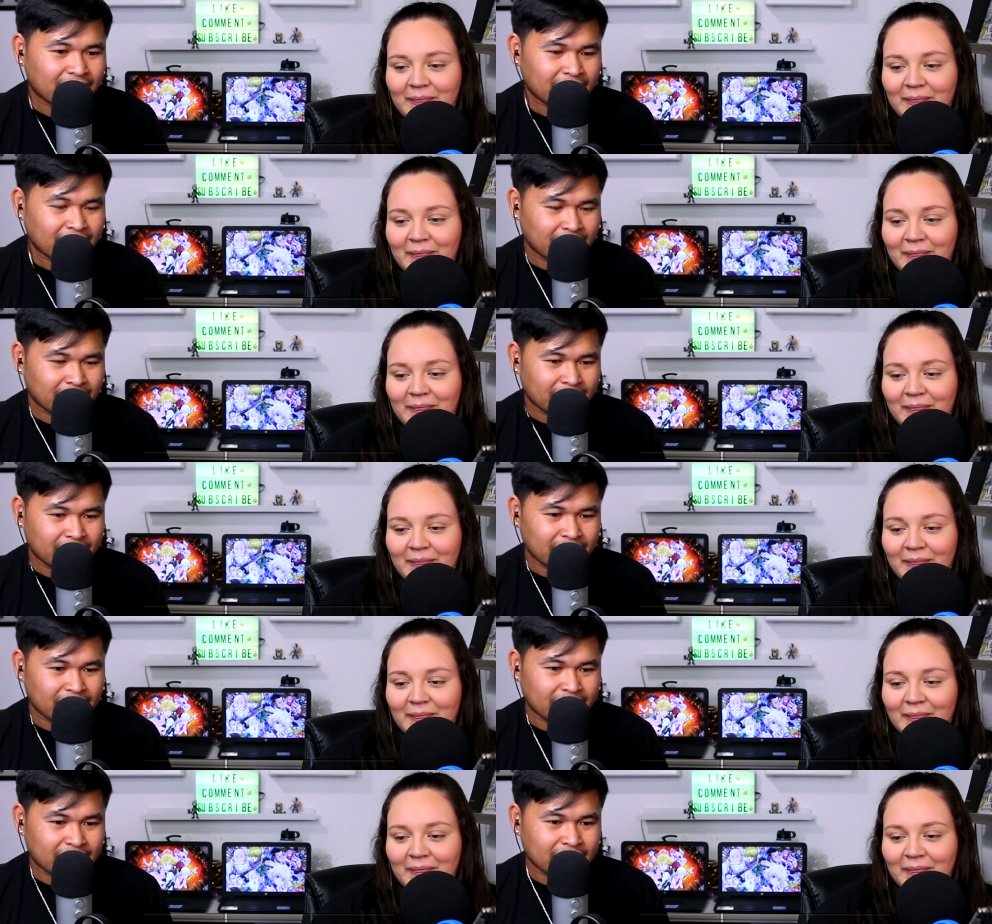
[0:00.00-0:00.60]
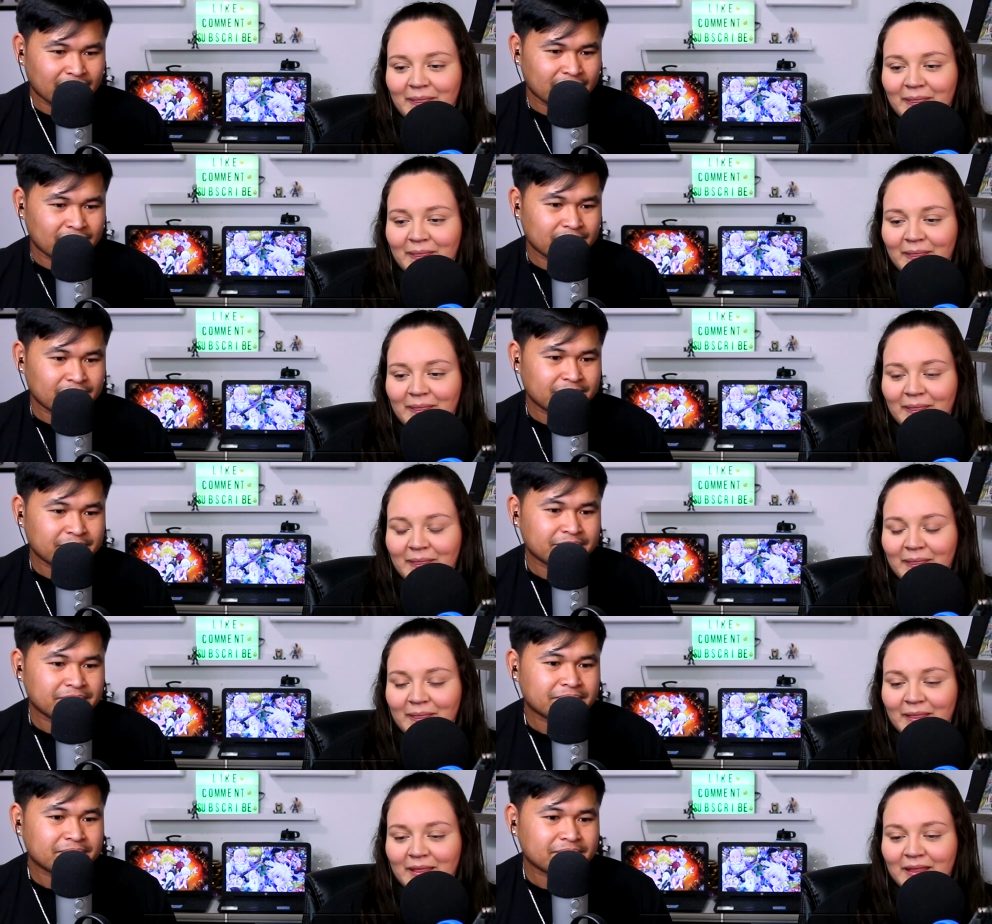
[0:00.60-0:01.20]

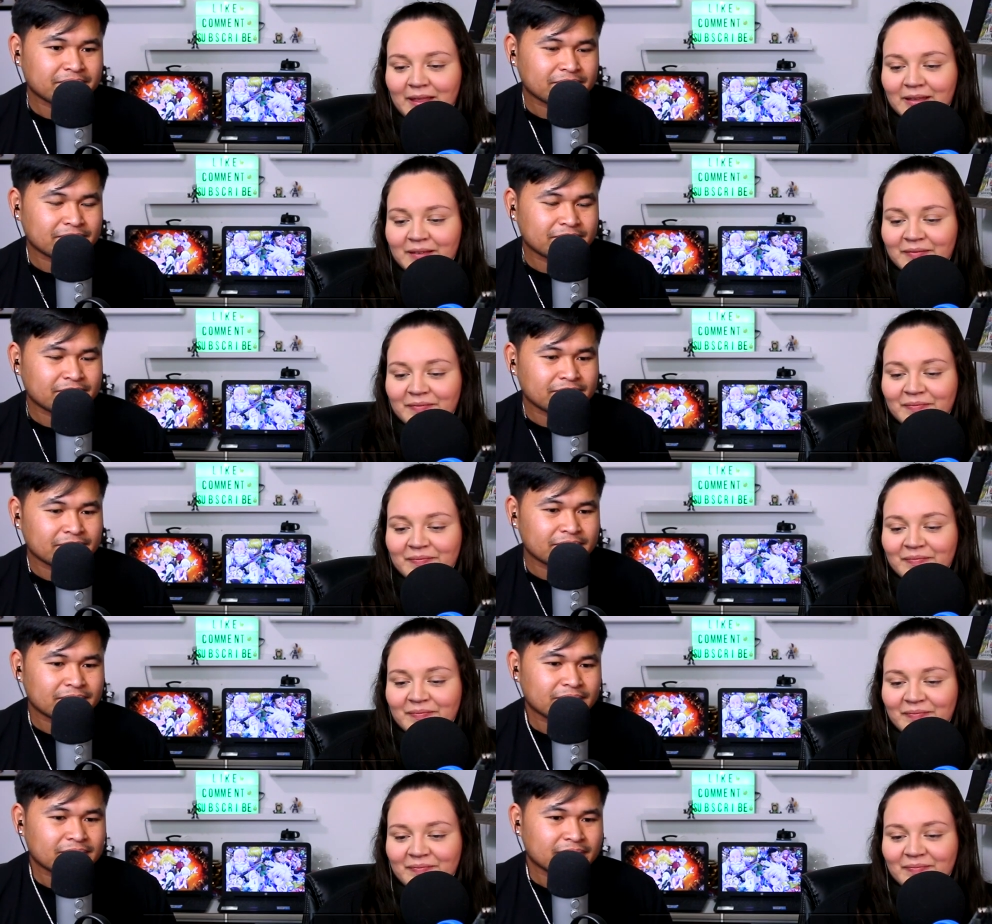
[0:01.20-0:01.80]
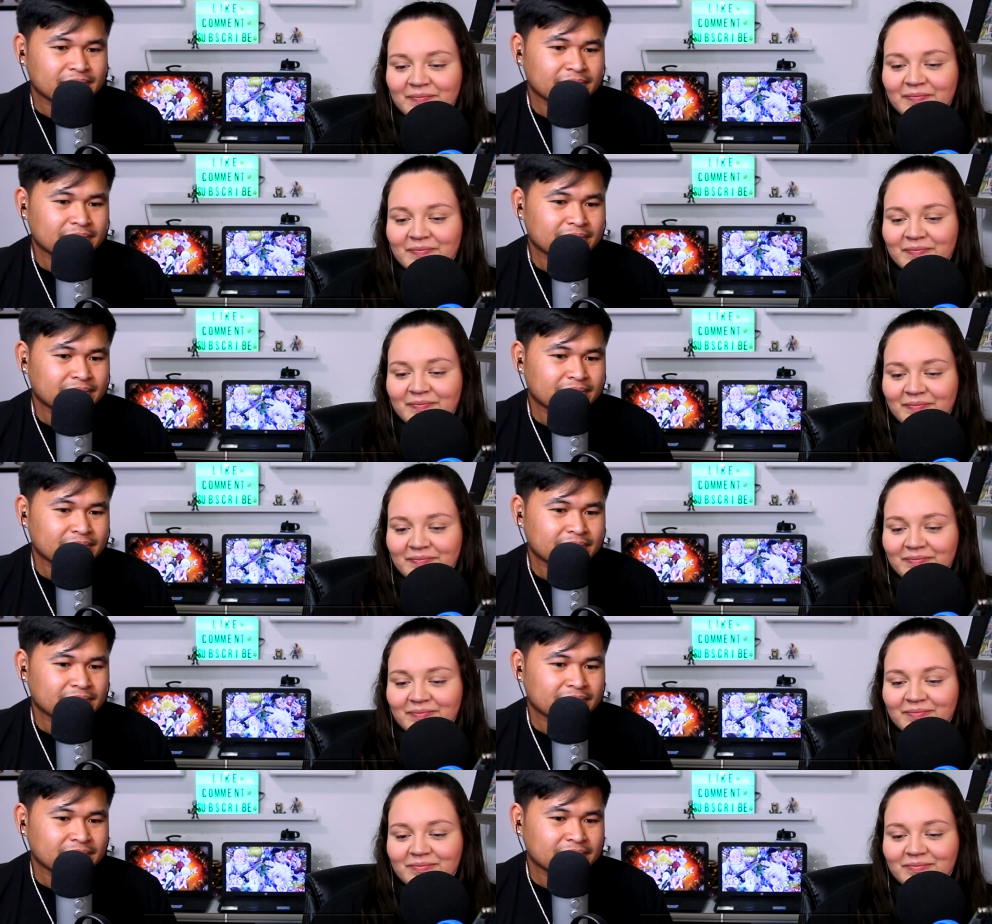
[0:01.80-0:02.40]

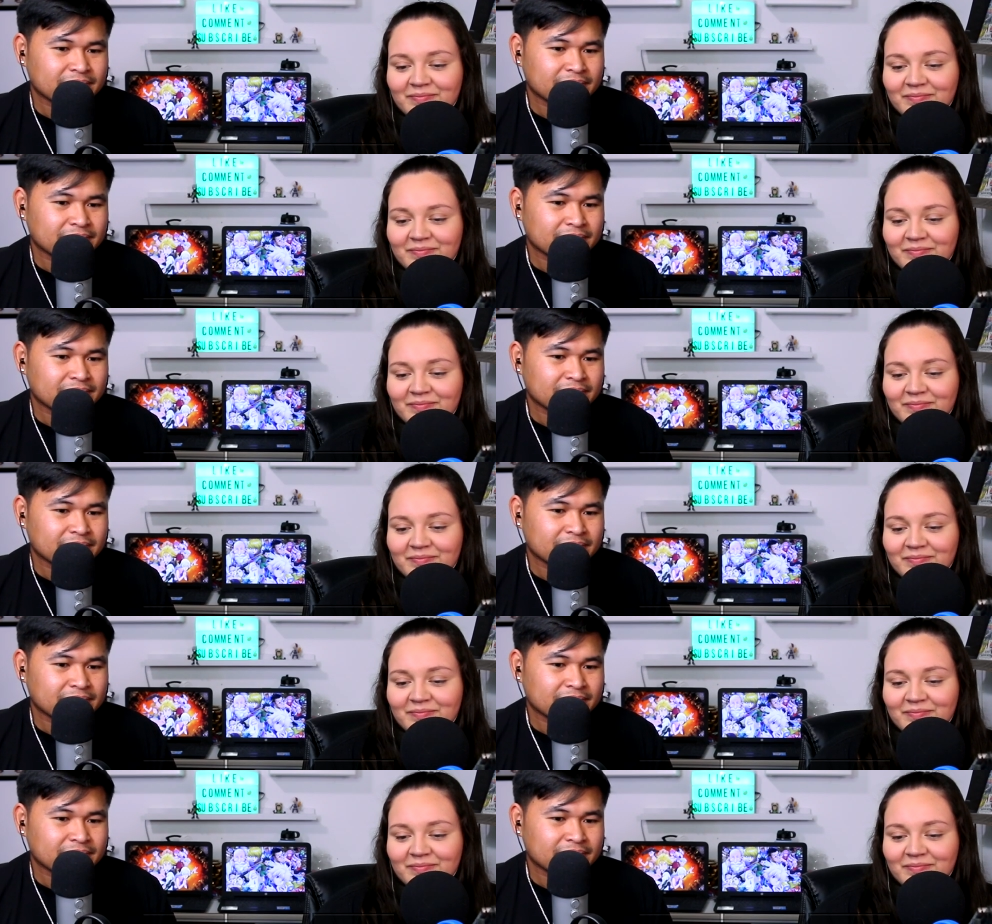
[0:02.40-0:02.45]
No one is speaking in this clip.